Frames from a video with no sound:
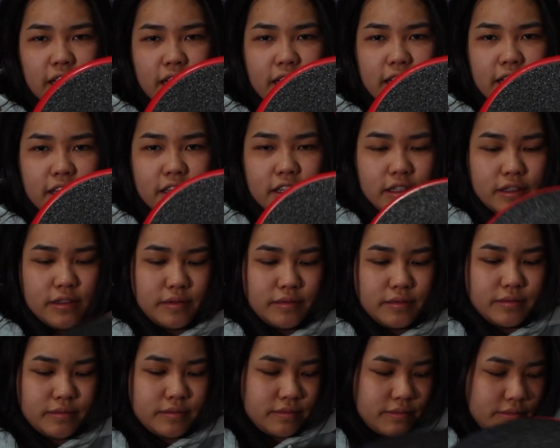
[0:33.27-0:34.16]
lid.
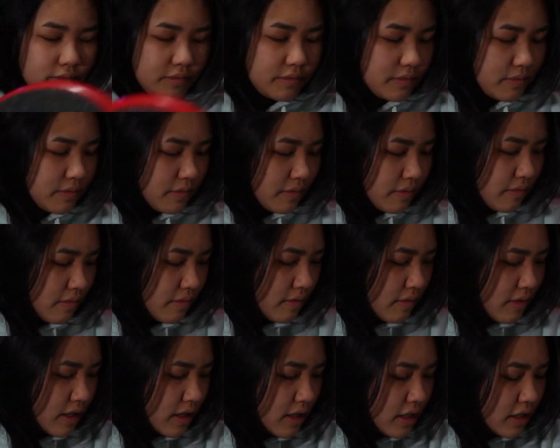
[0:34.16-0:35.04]

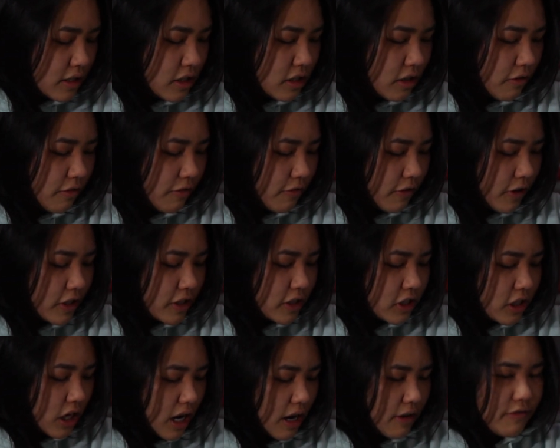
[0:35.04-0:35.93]
So
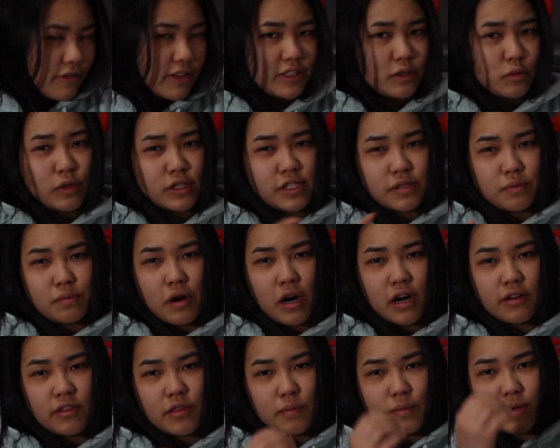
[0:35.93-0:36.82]
first off, this wasn't
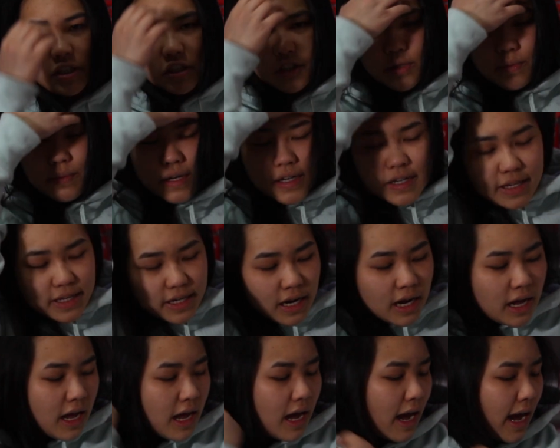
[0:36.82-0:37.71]
part of the mystery
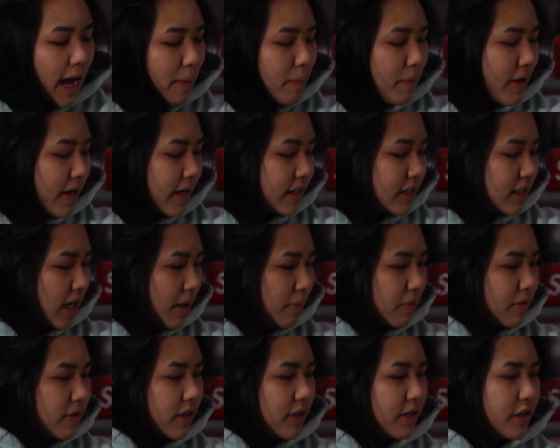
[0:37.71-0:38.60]
bucket. I picked
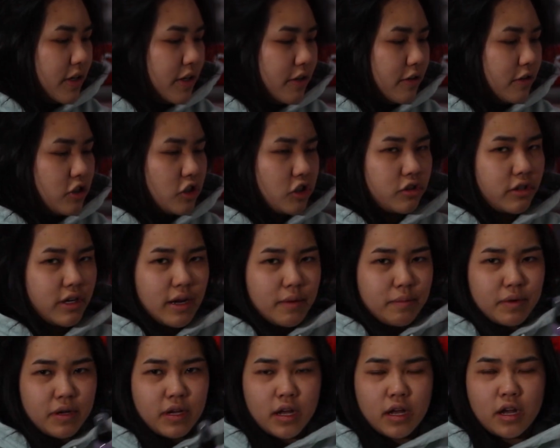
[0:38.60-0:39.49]
up the new
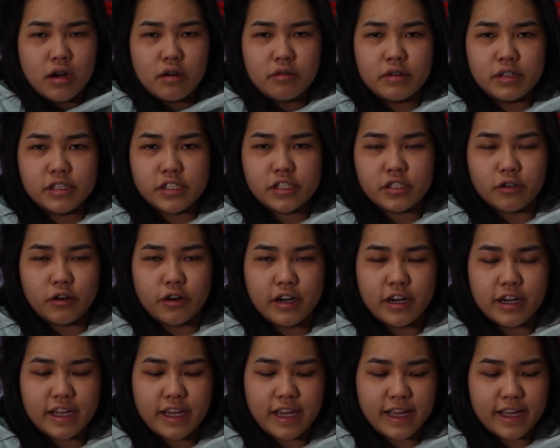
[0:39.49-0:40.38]
trim
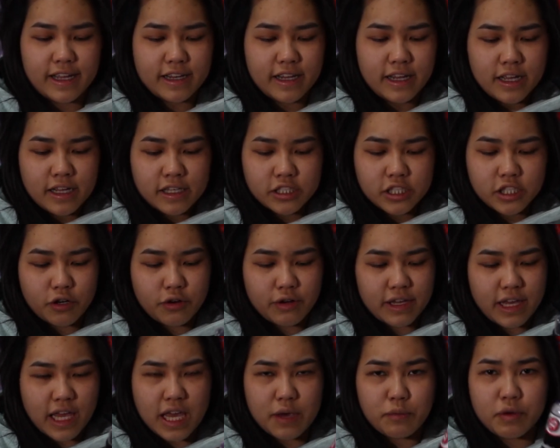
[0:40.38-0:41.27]
restorer kit. So
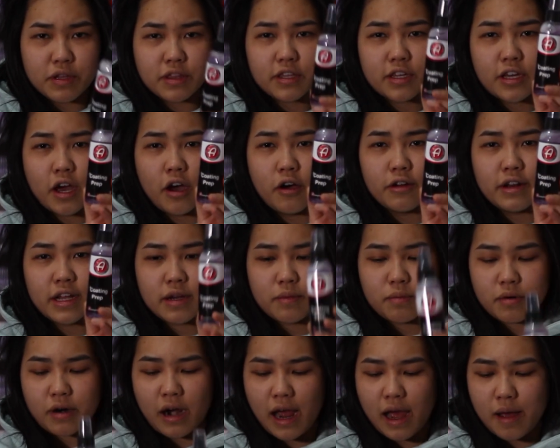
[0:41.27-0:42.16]
it came with
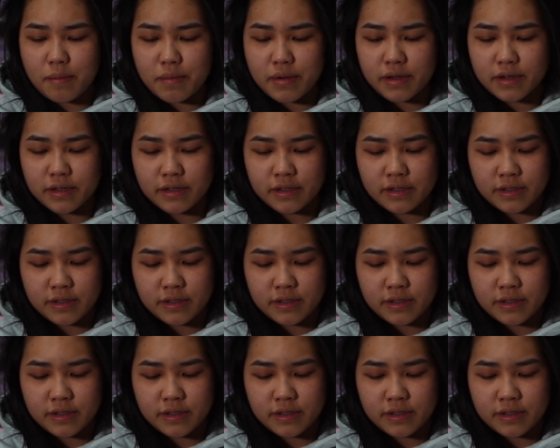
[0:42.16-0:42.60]
coating prep,